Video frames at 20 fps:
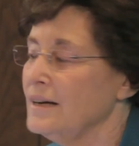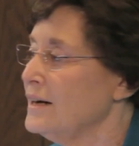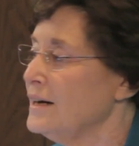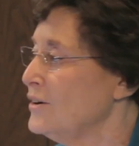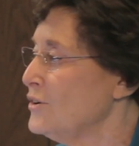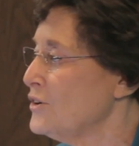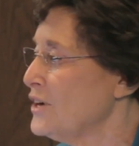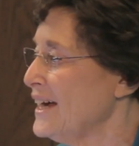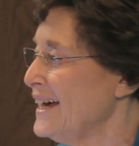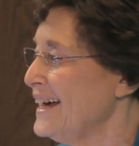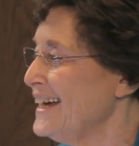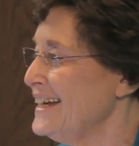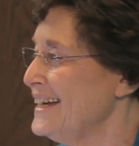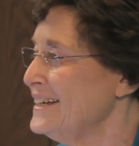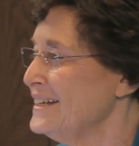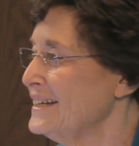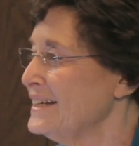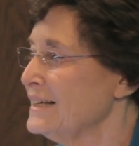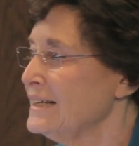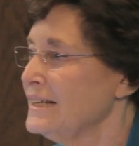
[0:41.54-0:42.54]
Okay?
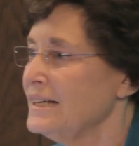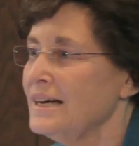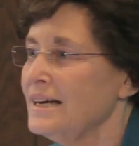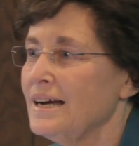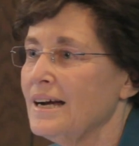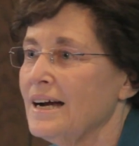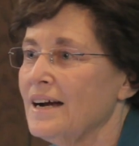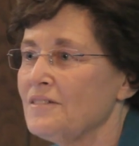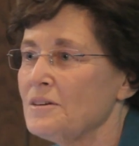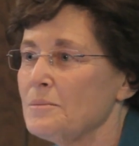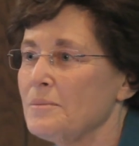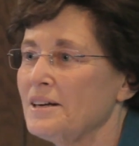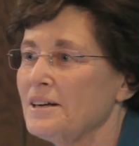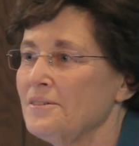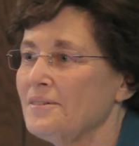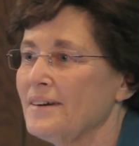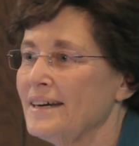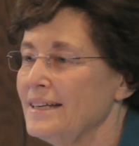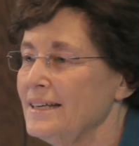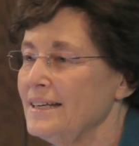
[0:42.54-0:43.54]
Everybody
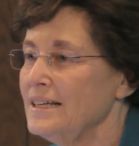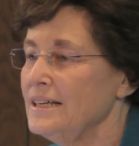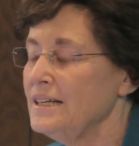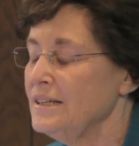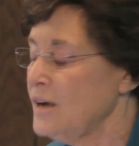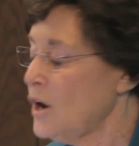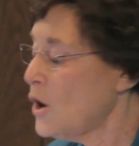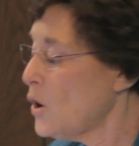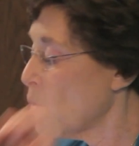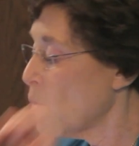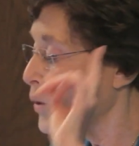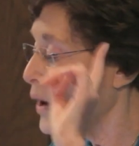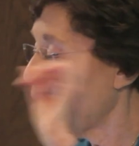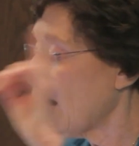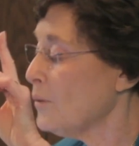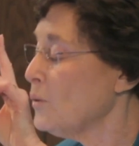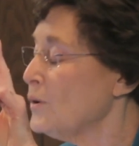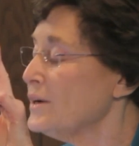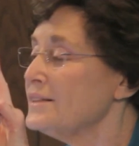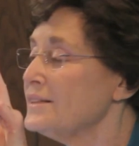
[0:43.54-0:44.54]
ready? Oh,
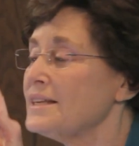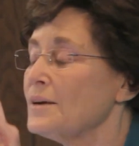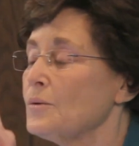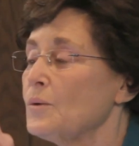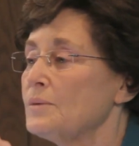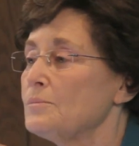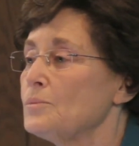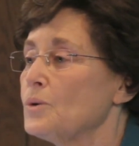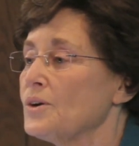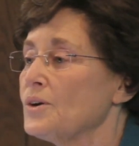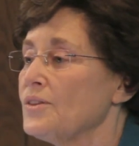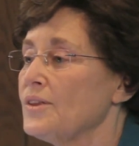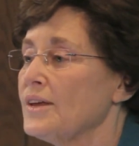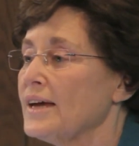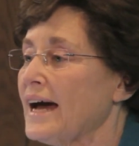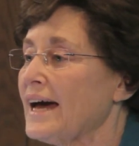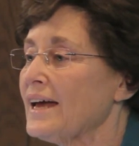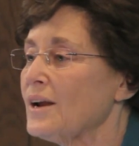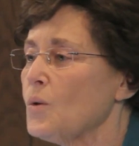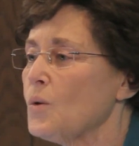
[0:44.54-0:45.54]
I want to say one more
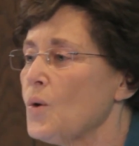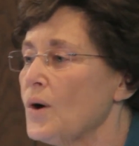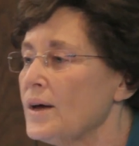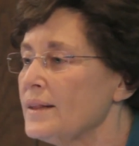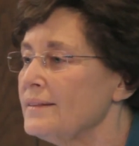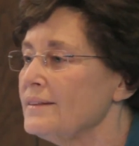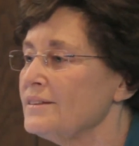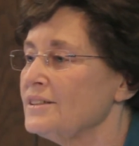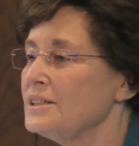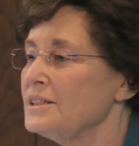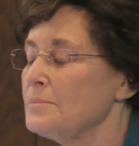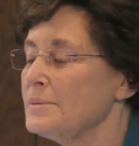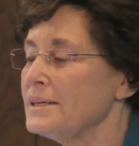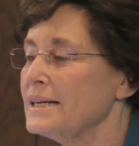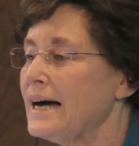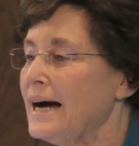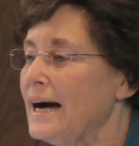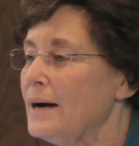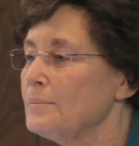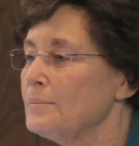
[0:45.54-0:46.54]
thing. I don't want this to be
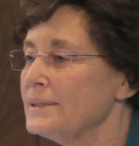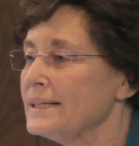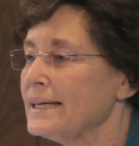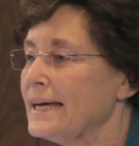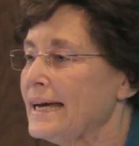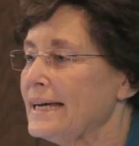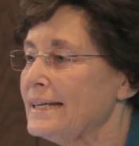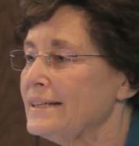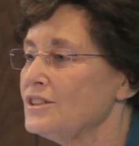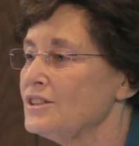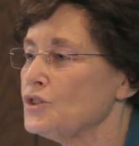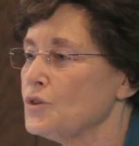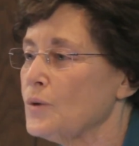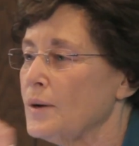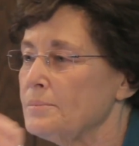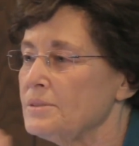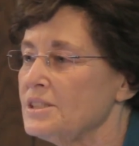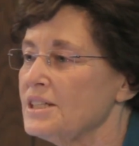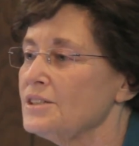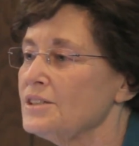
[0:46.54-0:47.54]
complicated, so
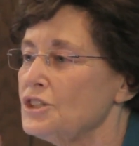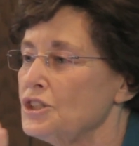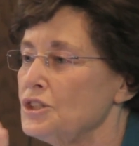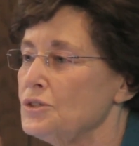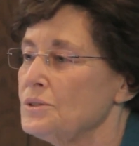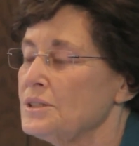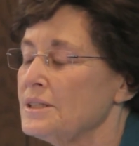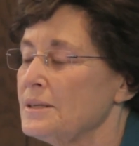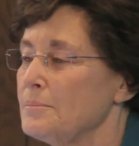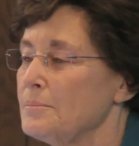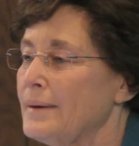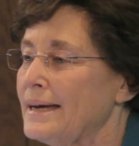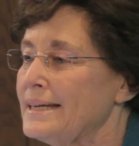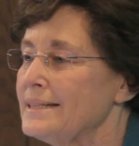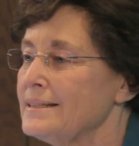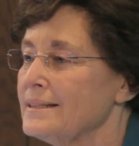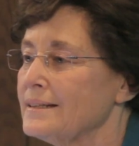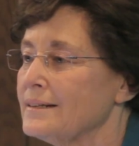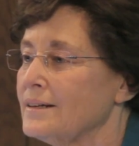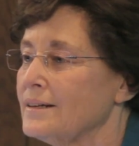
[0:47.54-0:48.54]
I'm just using
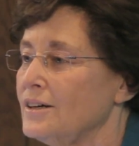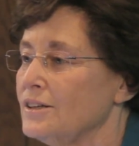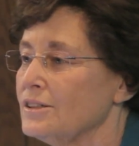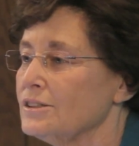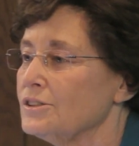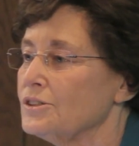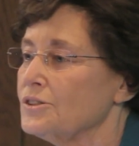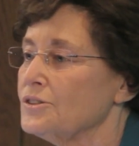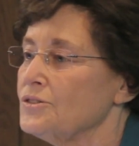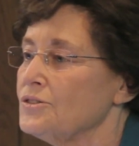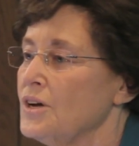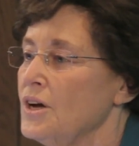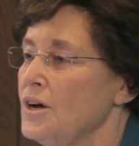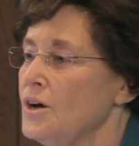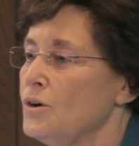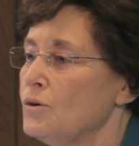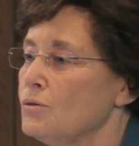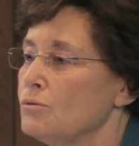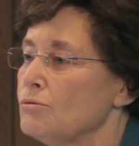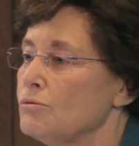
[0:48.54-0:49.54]
basic colors:
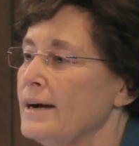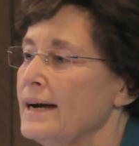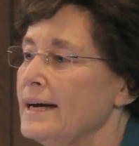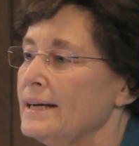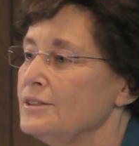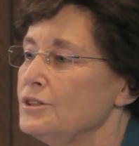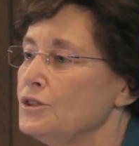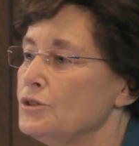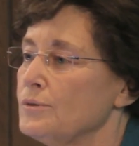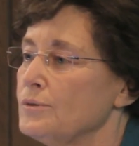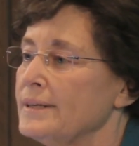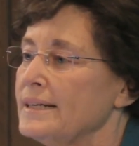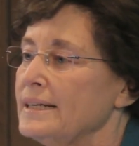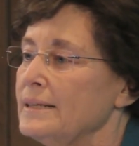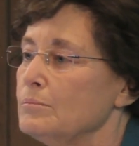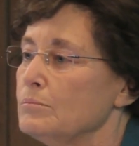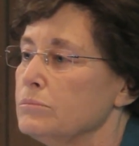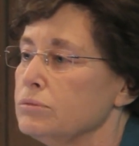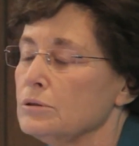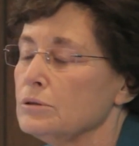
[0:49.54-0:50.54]
red,
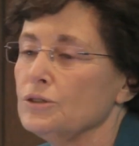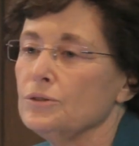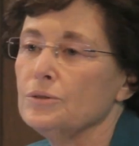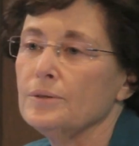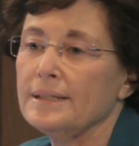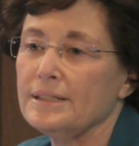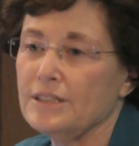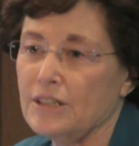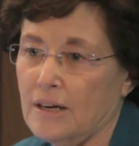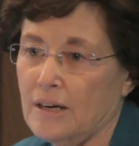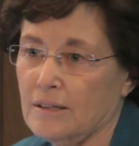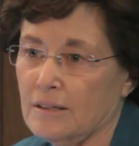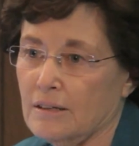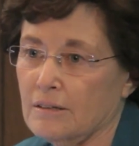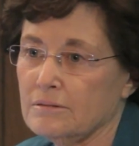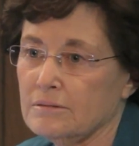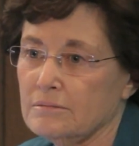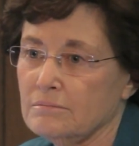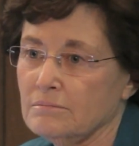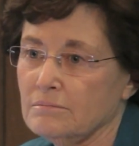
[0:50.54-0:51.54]
green, blue, and
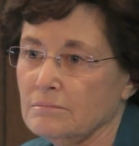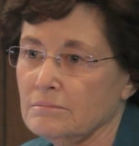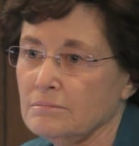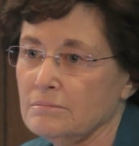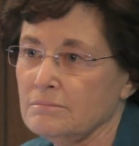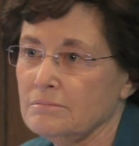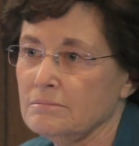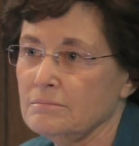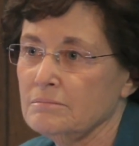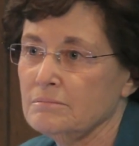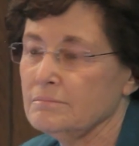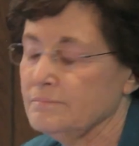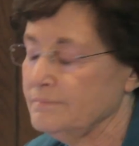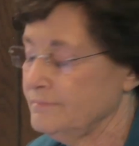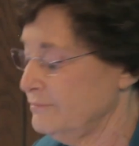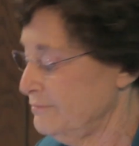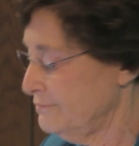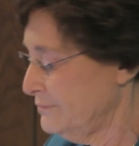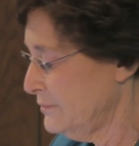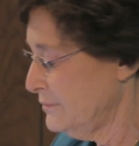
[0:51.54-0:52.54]
yellow.
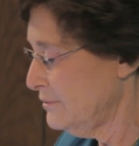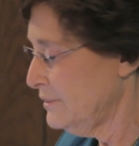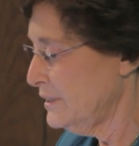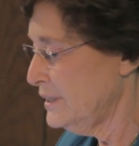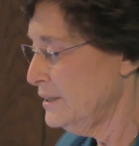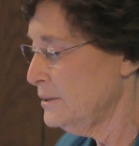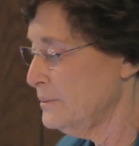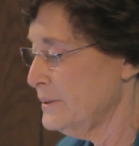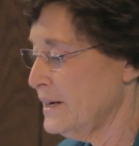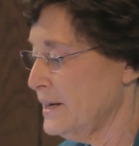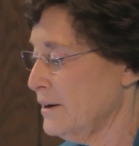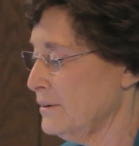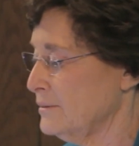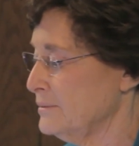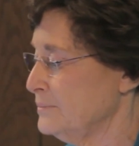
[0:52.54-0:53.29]
Here we go.